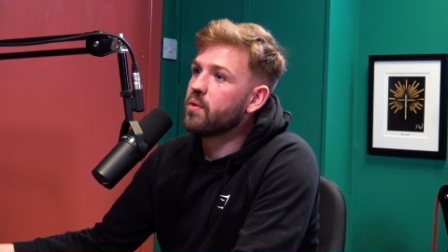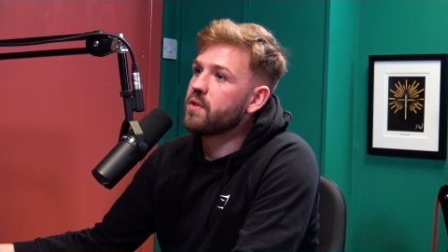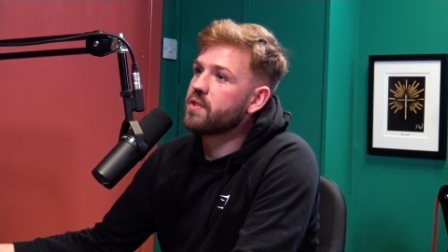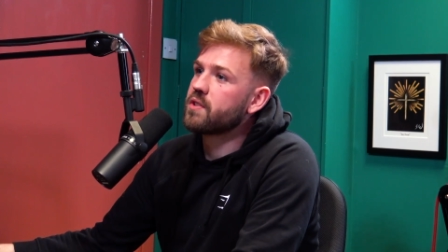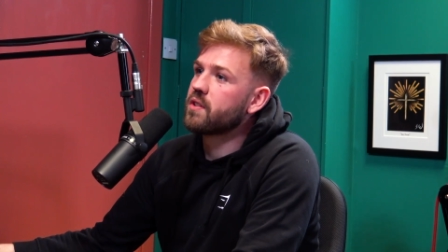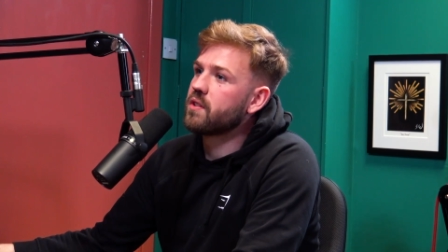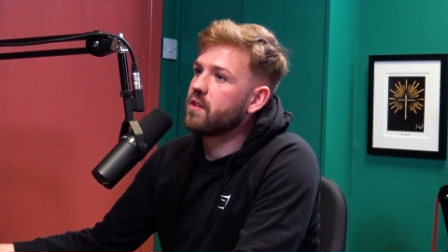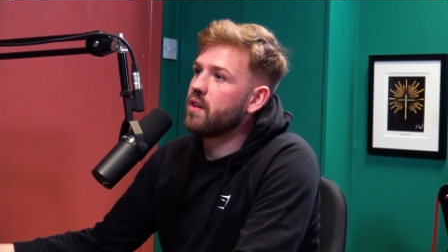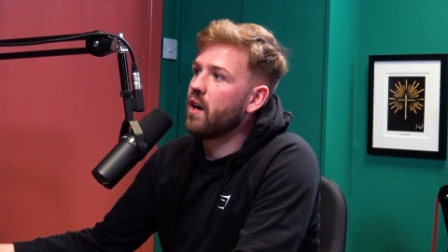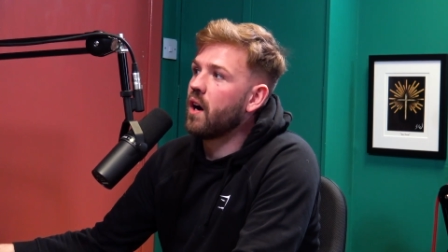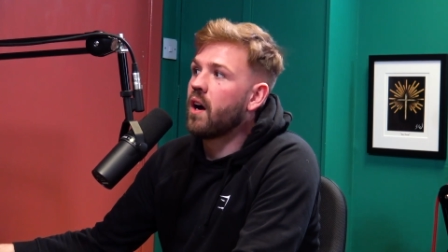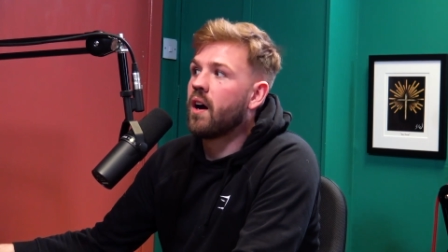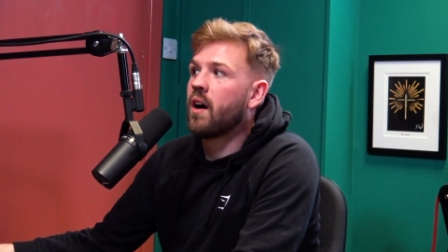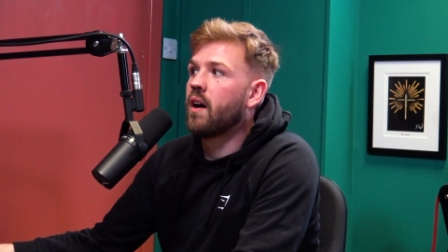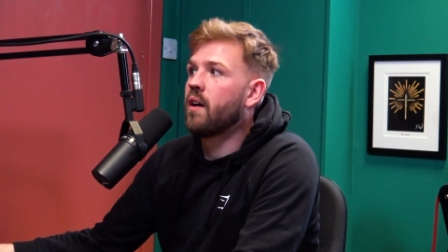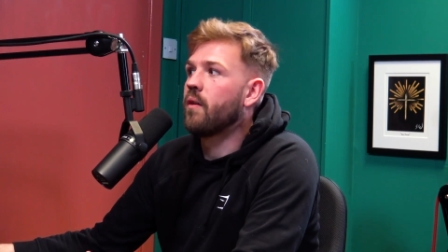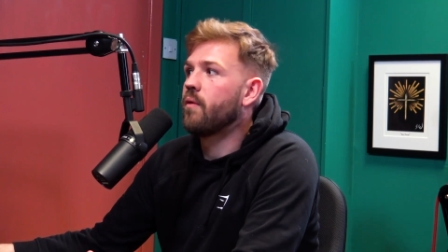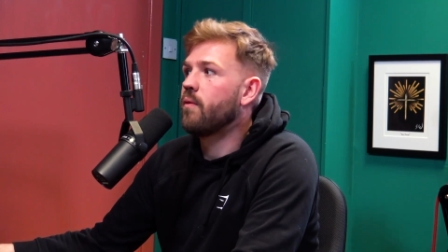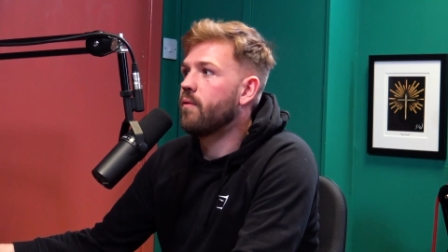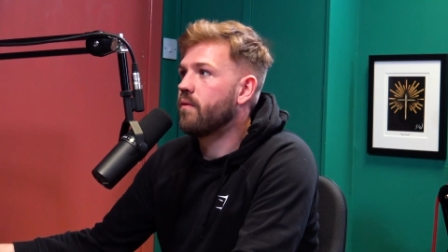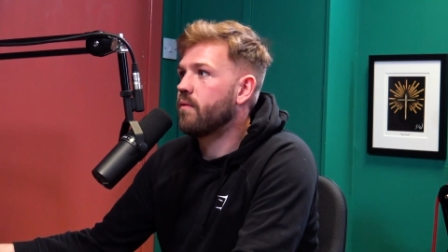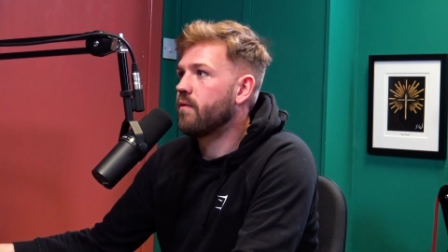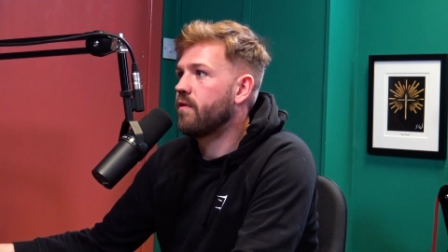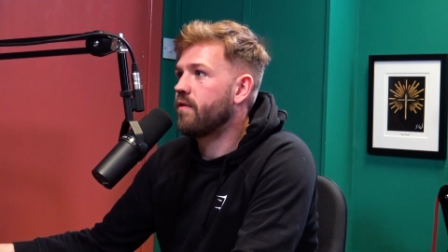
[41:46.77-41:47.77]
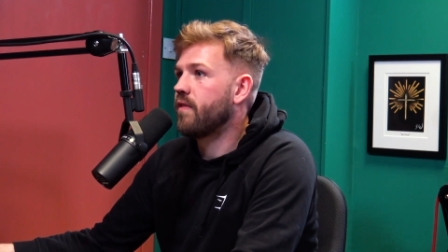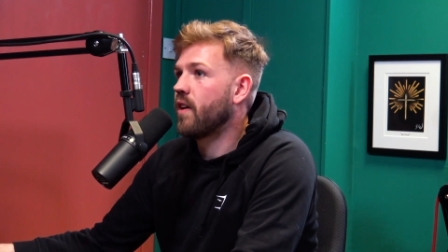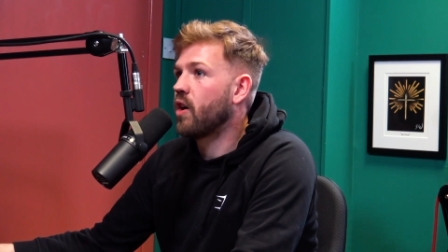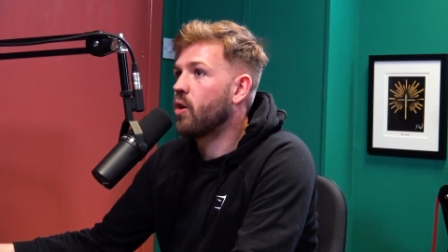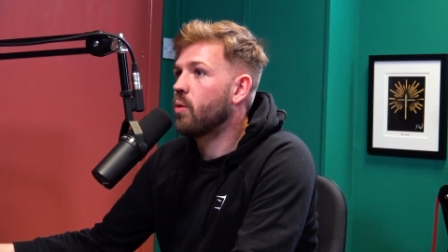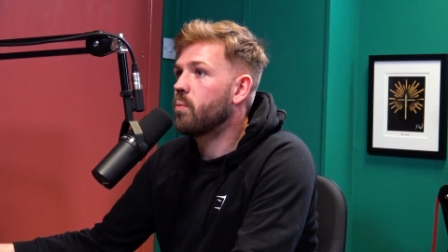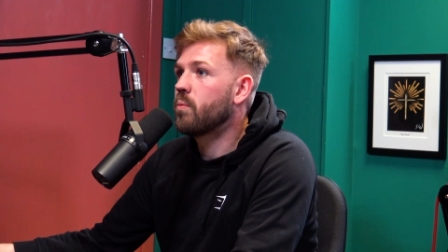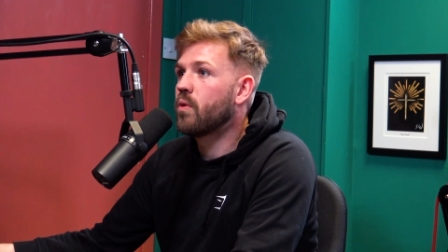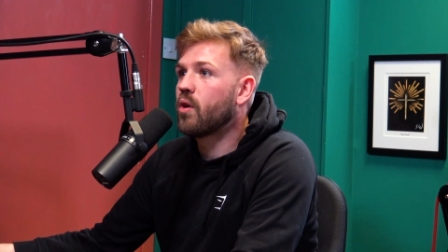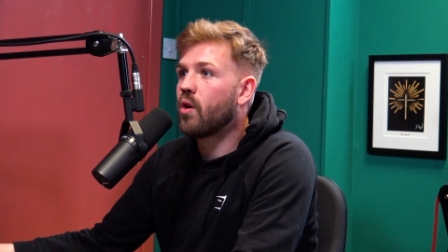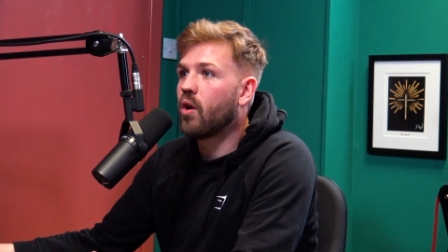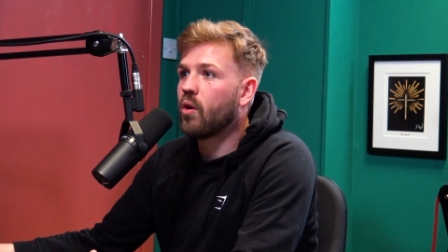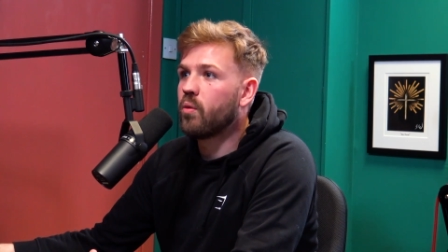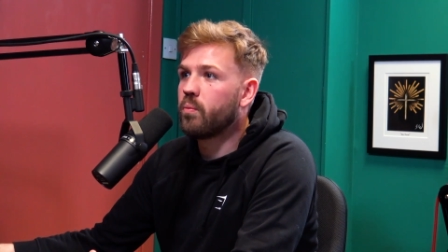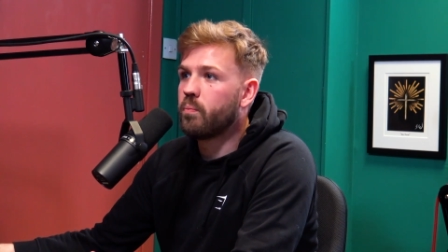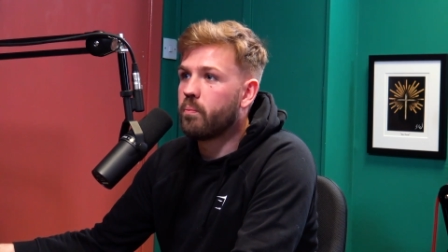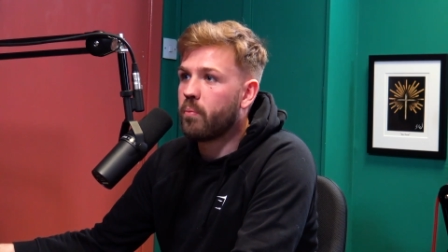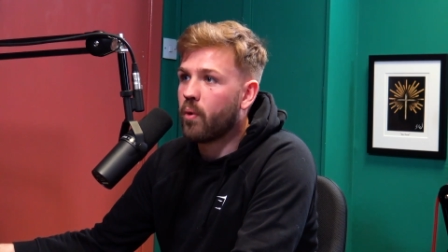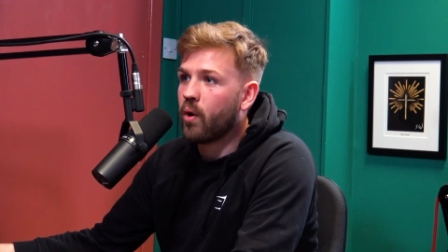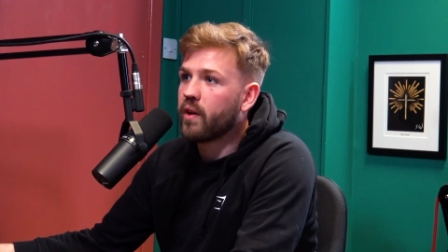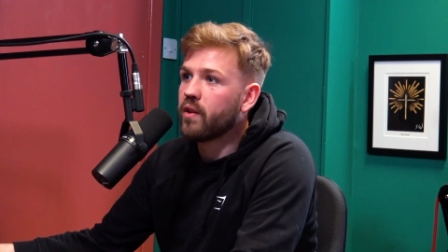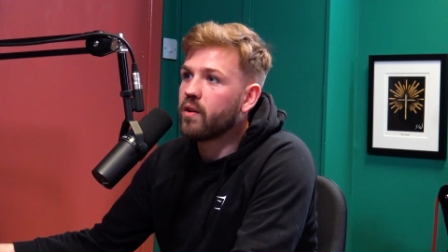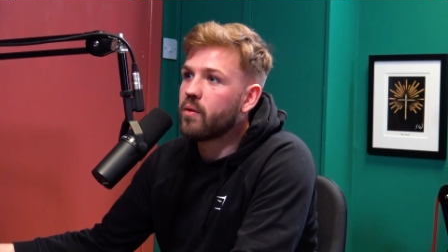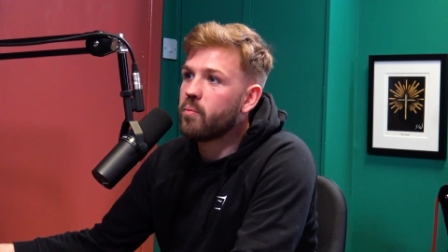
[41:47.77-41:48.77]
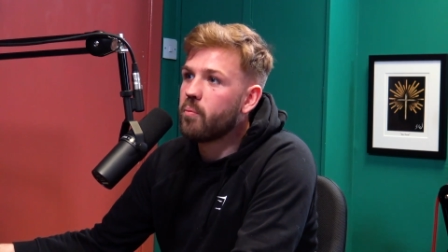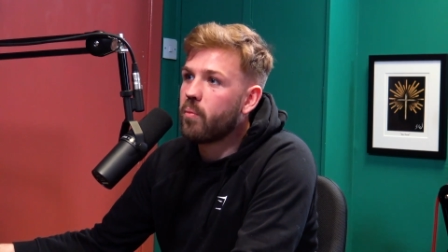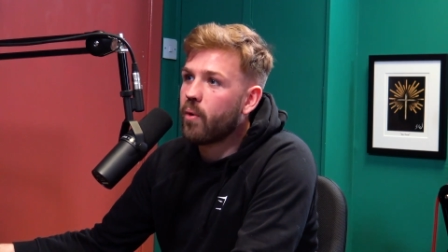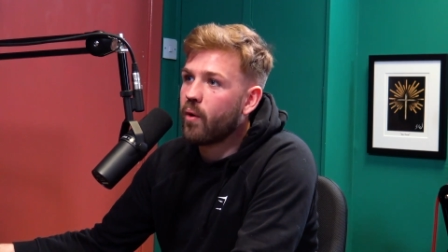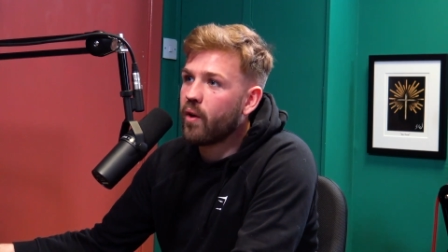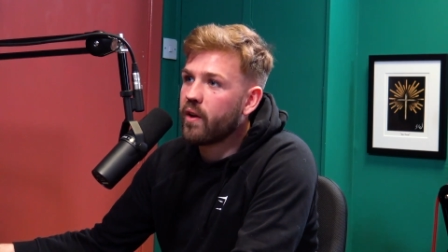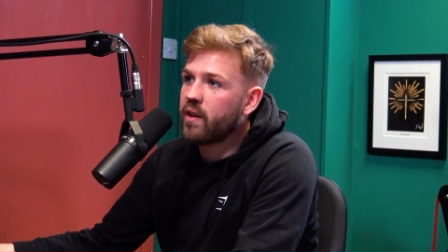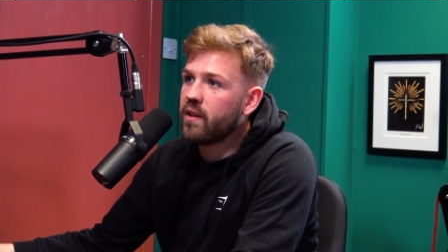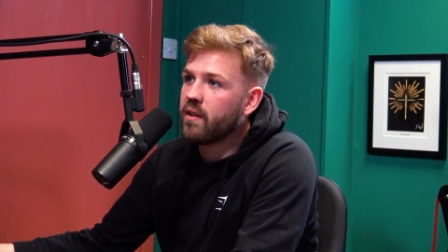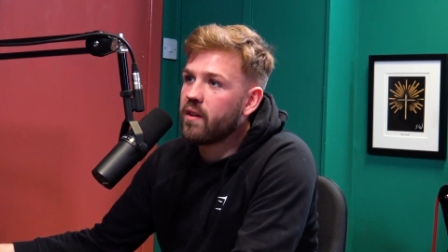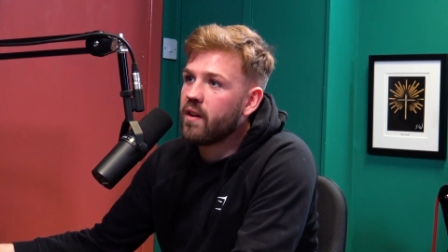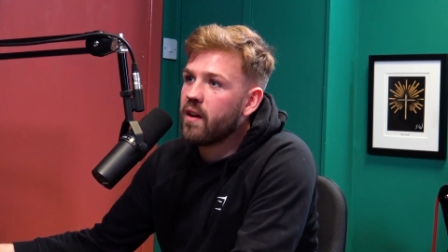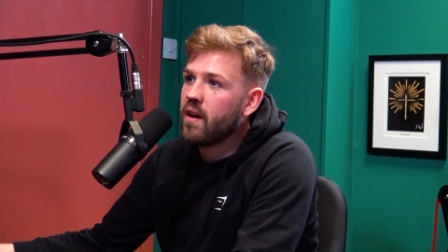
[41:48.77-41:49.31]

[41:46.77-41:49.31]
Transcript: It's a film called Boiling Point,